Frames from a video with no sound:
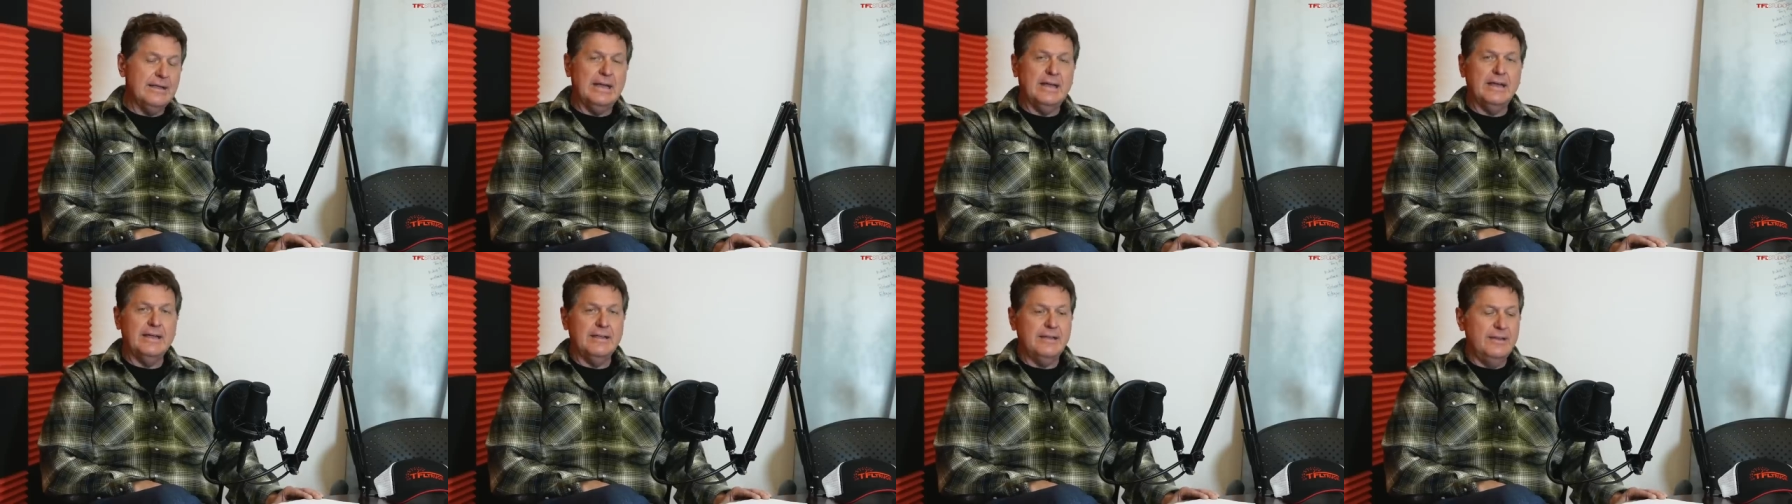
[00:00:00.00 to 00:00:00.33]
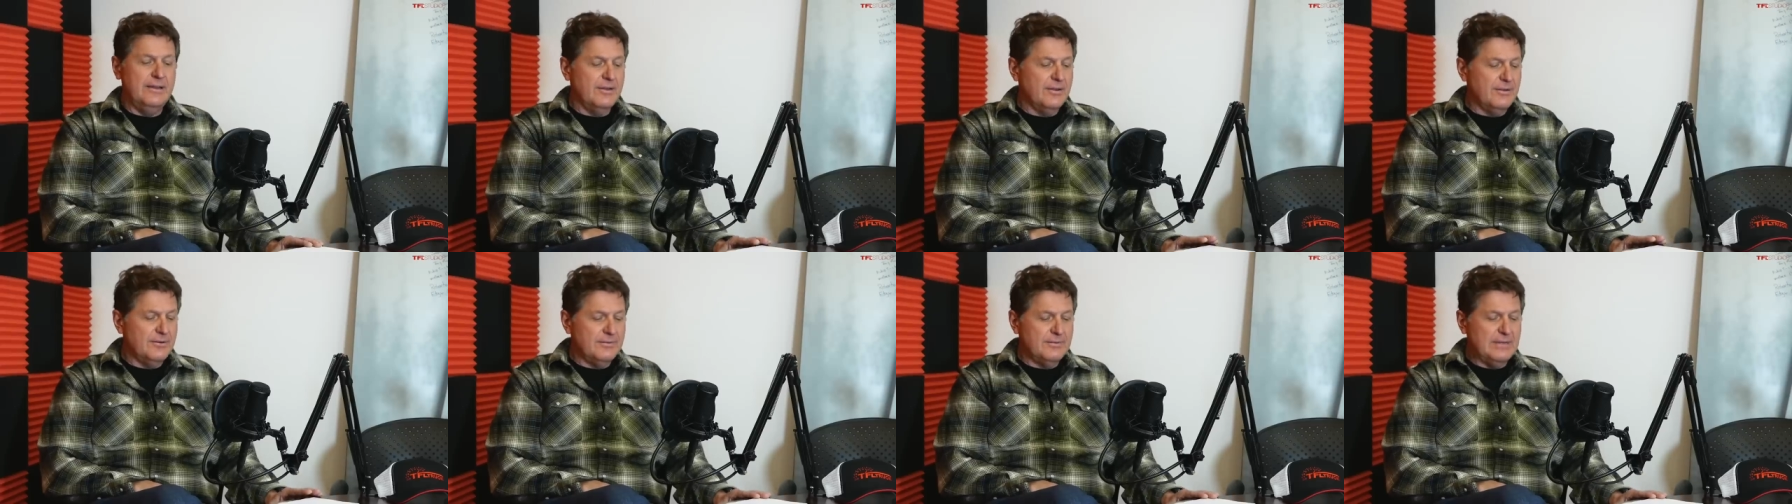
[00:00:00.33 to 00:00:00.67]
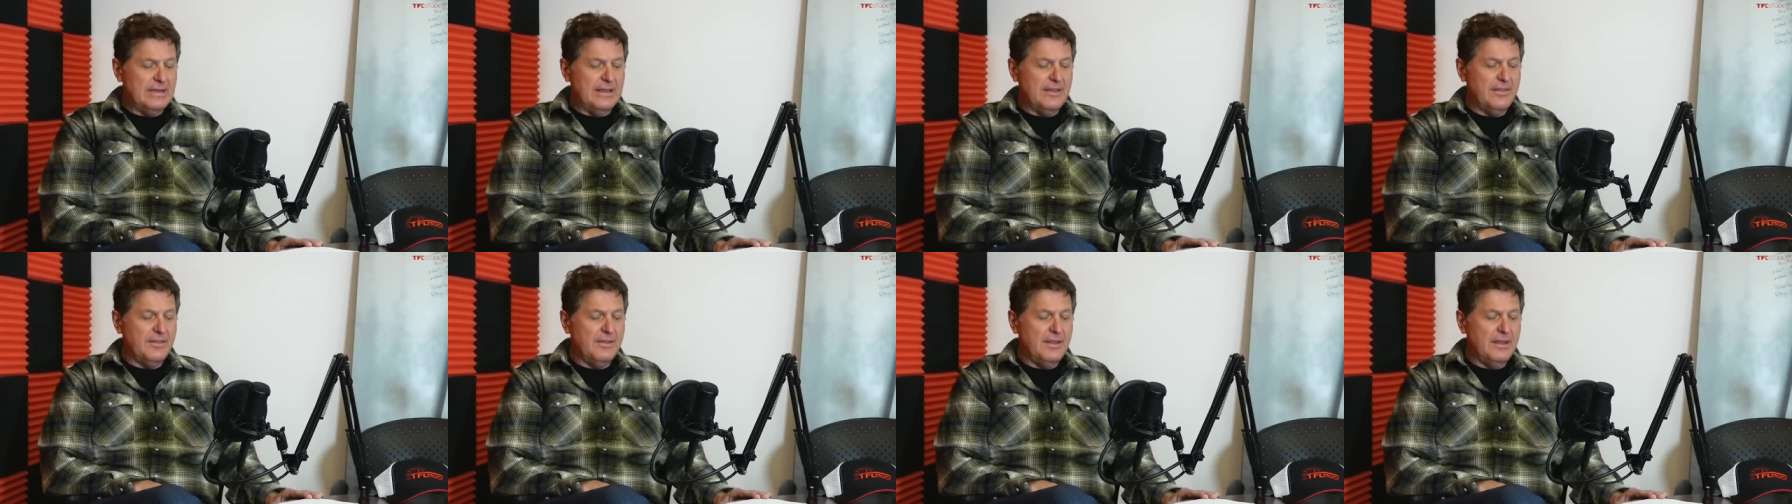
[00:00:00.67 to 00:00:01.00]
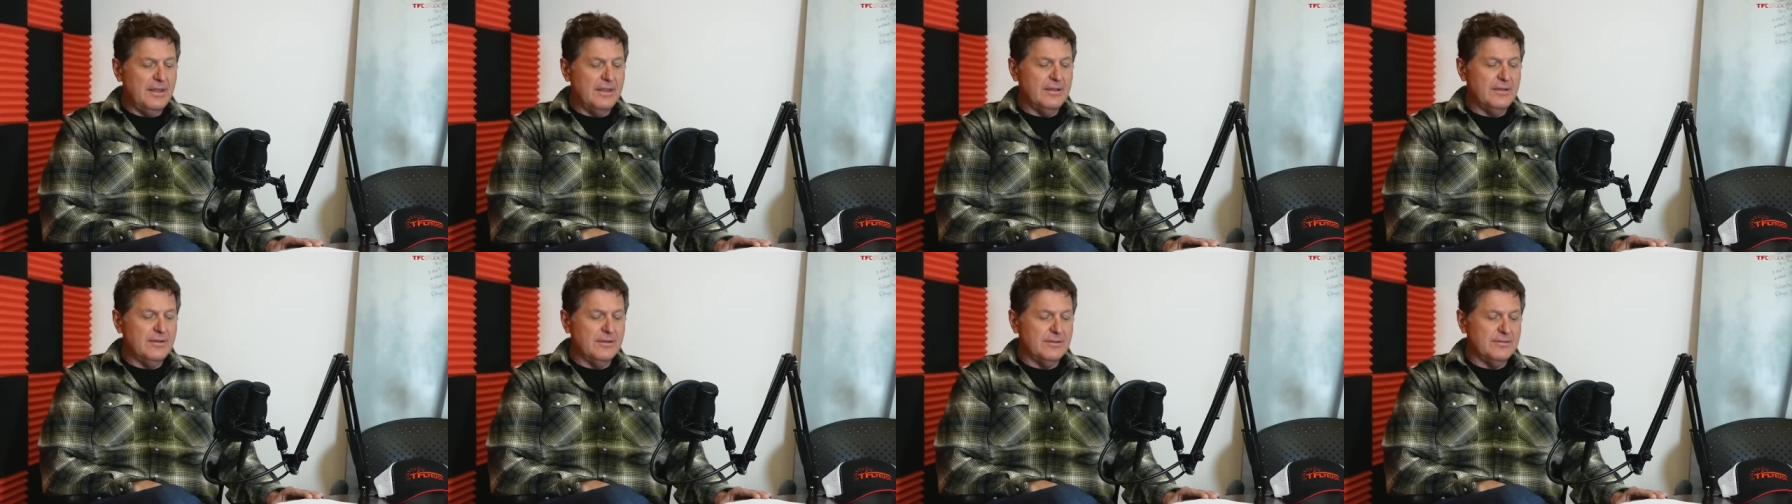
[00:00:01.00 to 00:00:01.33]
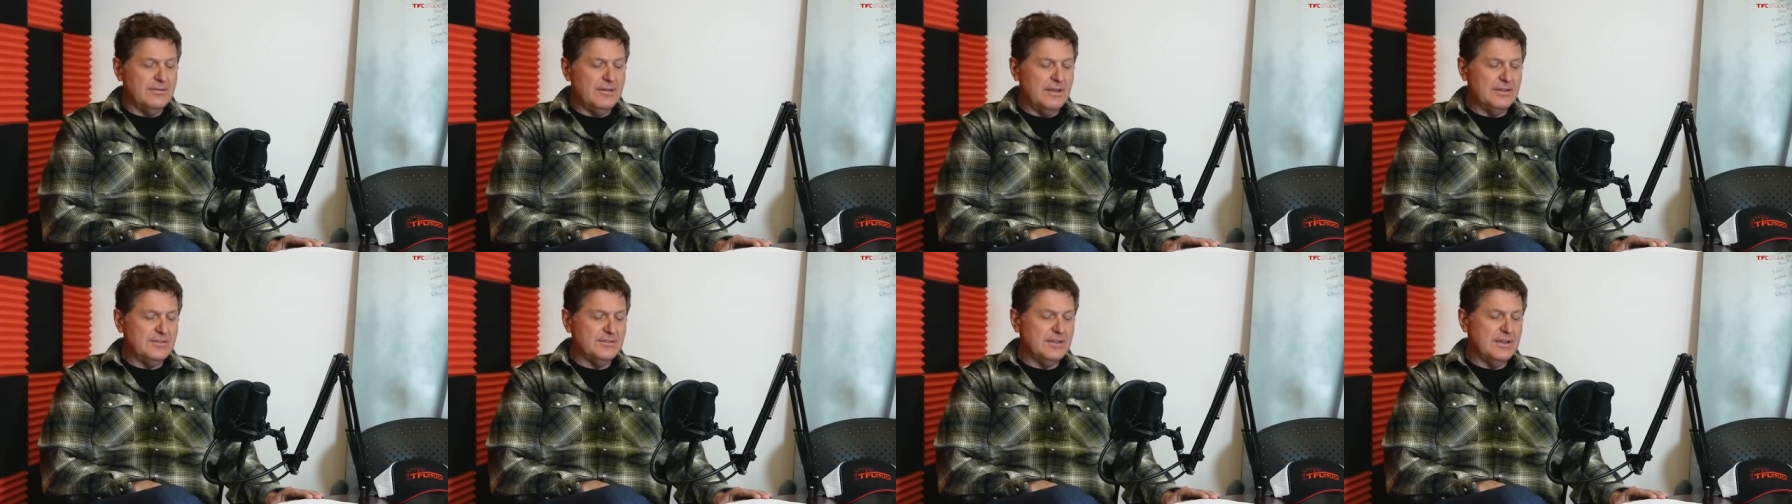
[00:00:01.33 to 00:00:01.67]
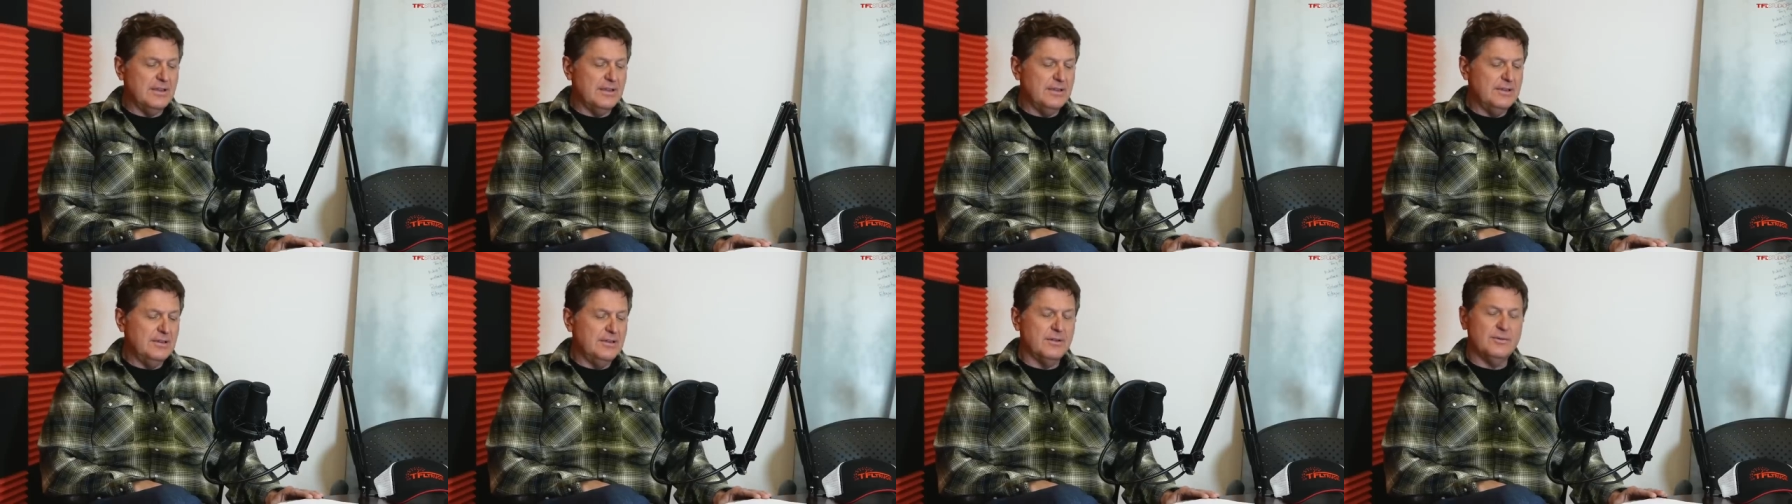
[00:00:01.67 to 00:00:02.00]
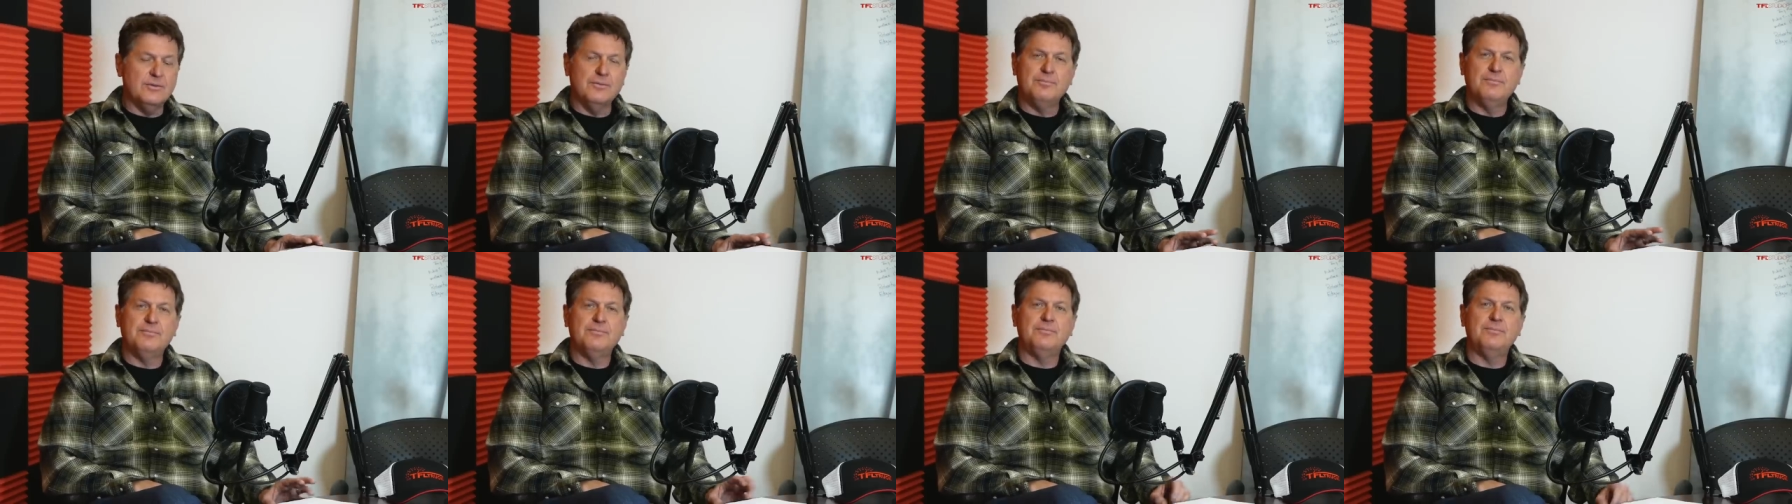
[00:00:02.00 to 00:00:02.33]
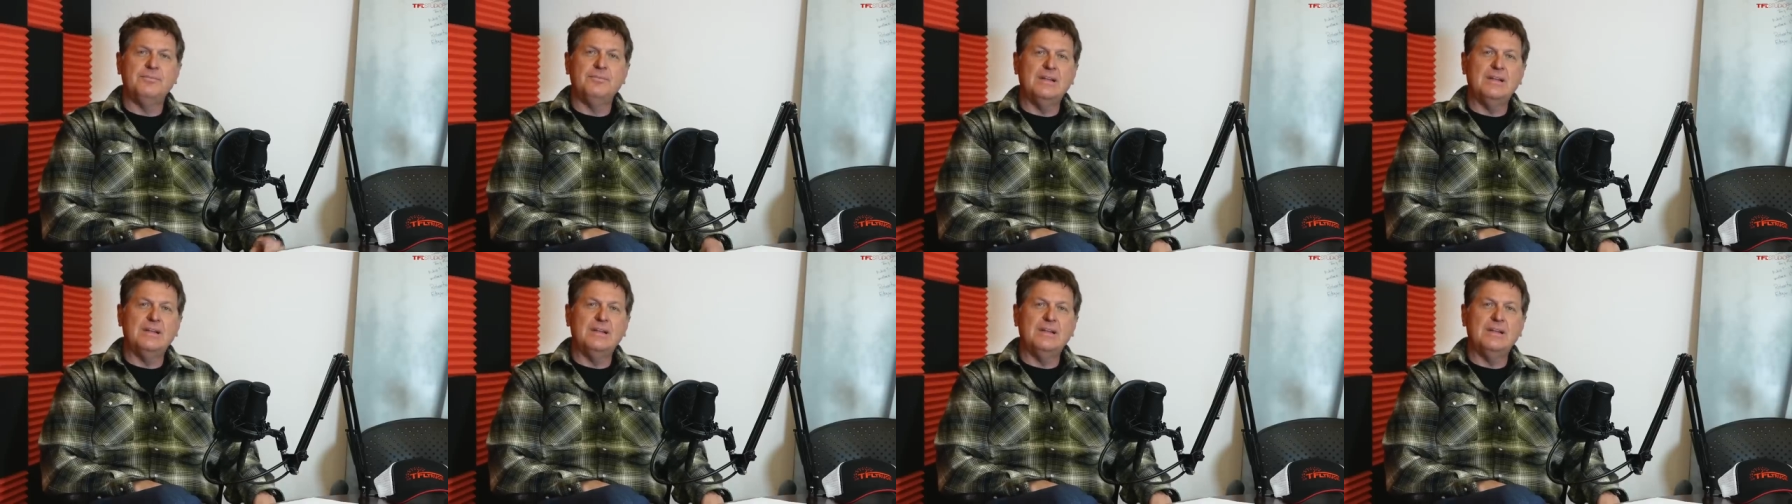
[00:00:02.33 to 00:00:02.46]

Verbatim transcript: I, you know, I think Tesla, you know,